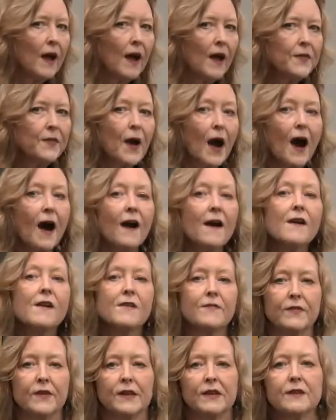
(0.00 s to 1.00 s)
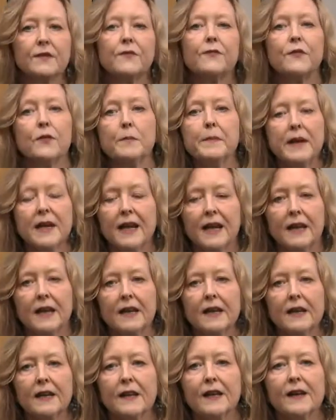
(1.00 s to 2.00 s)
at the heart of it, for
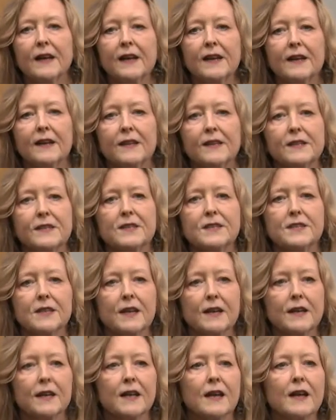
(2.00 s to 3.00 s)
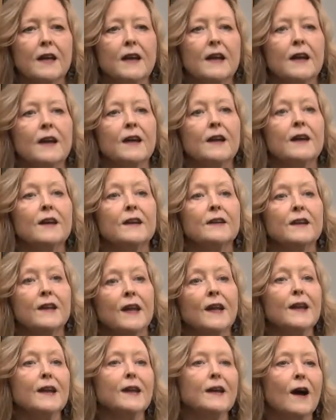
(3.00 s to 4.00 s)
me, is
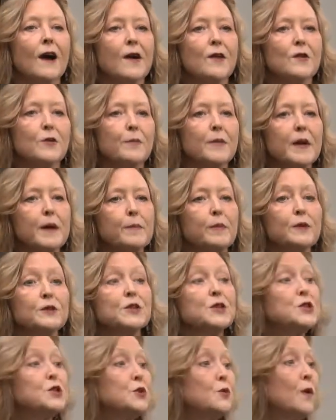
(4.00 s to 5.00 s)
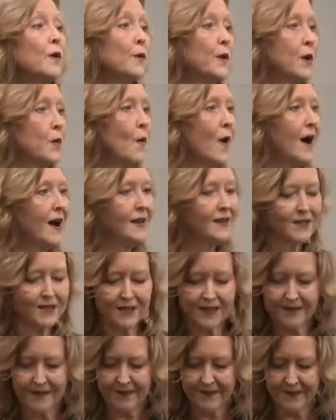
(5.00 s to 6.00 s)
getting other people to do what we want.